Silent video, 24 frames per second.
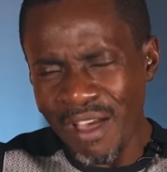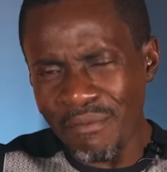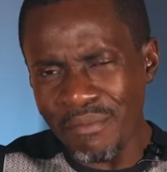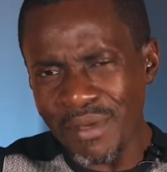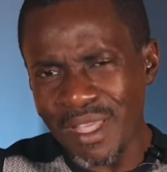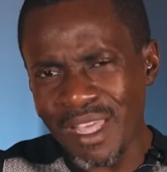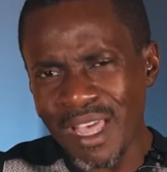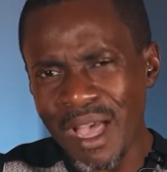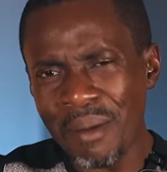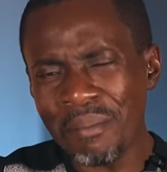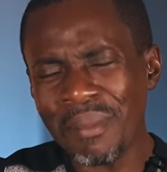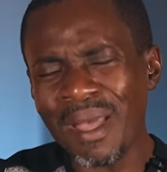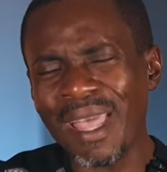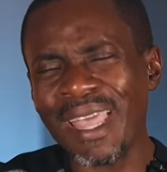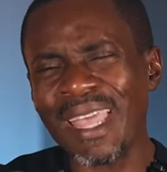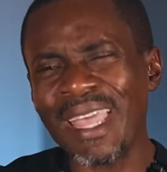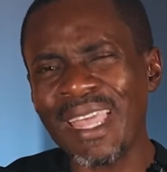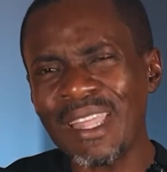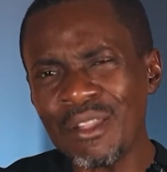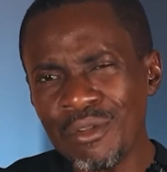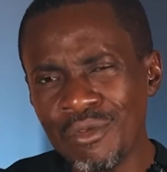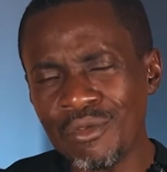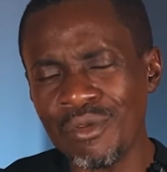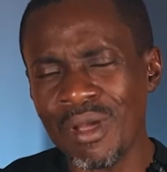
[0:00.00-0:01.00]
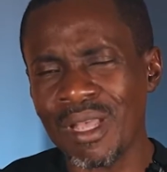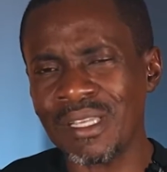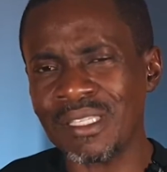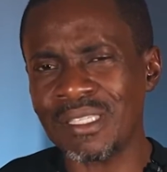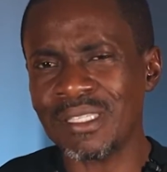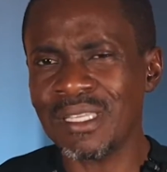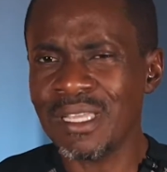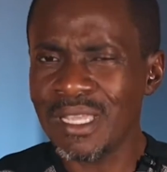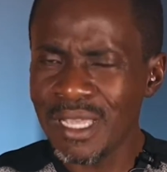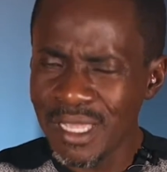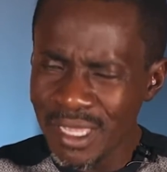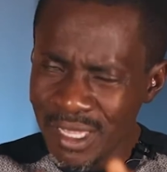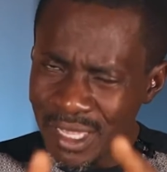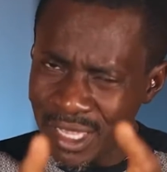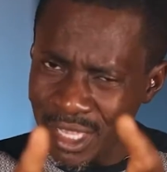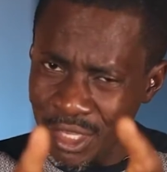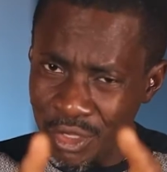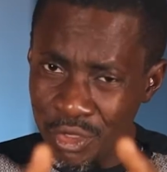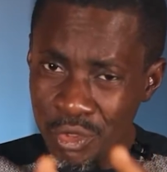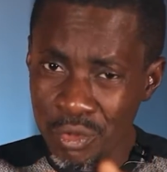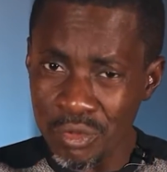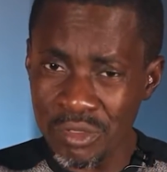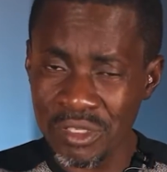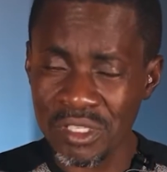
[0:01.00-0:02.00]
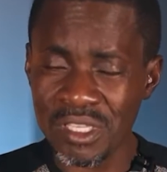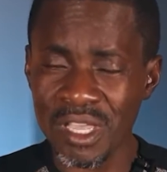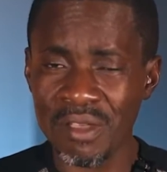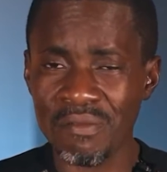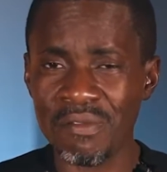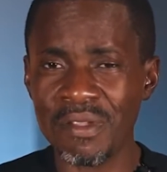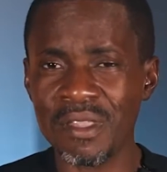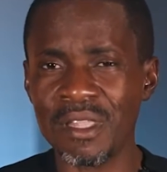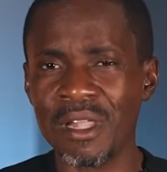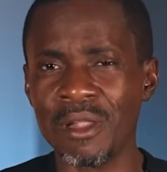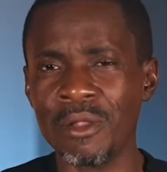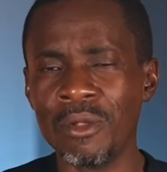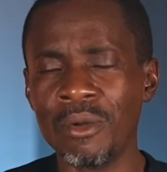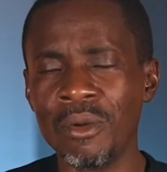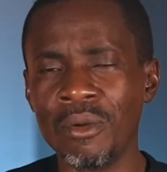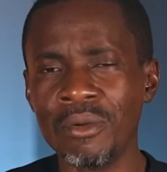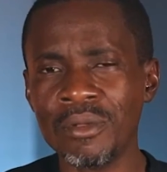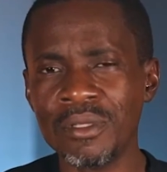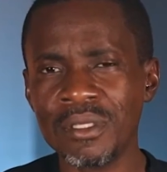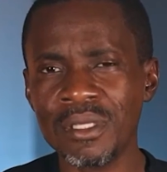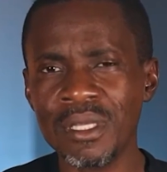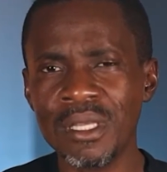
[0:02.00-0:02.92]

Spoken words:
become a hindrance in you serving the Lord.